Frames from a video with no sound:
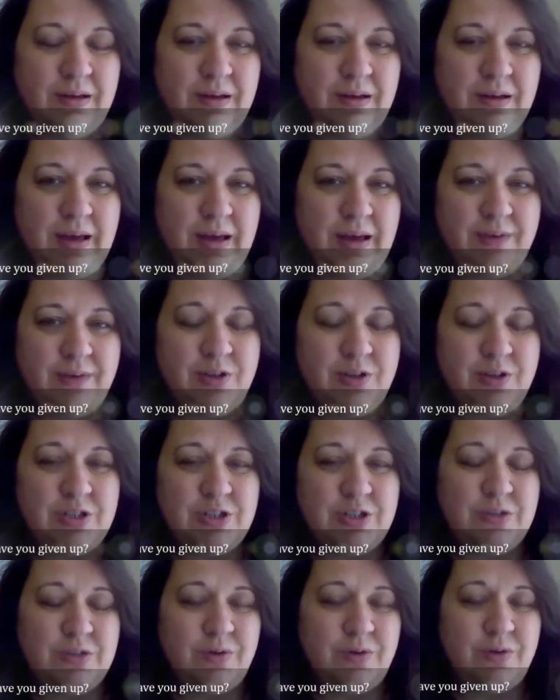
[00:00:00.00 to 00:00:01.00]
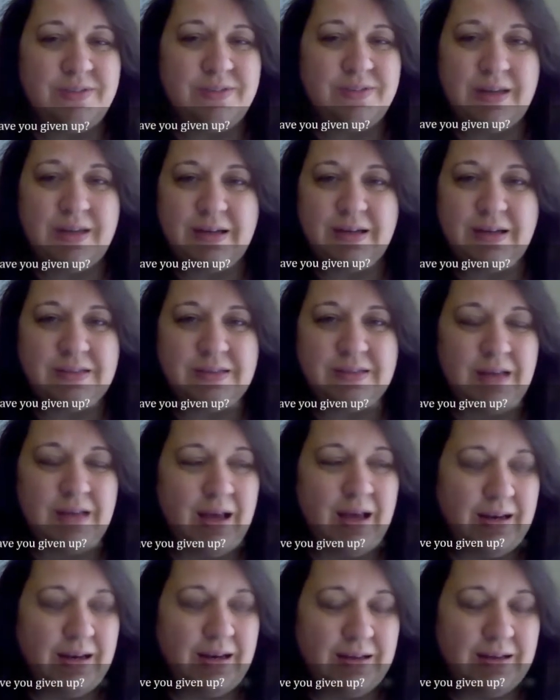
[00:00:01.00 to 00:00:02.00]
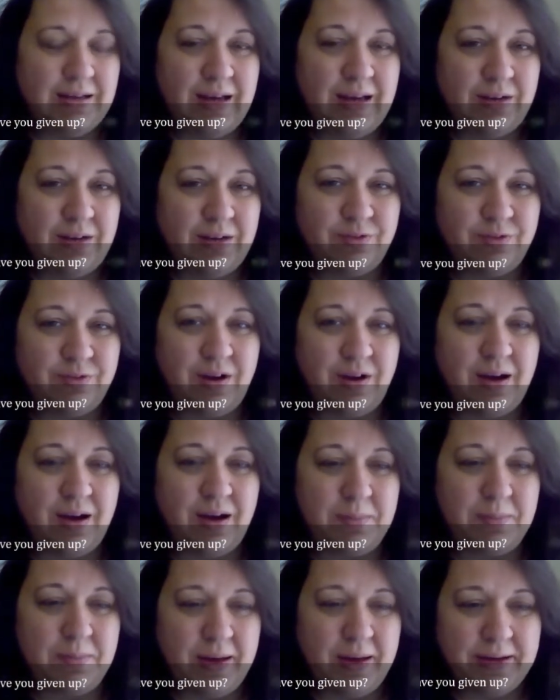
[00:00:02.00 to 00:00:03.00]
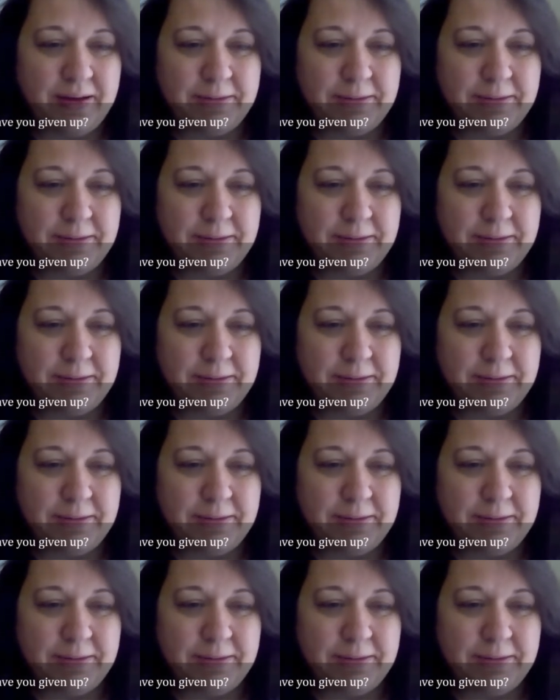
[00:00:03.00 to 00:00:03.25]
Have you just sort of set it aside and kind of forgot about it?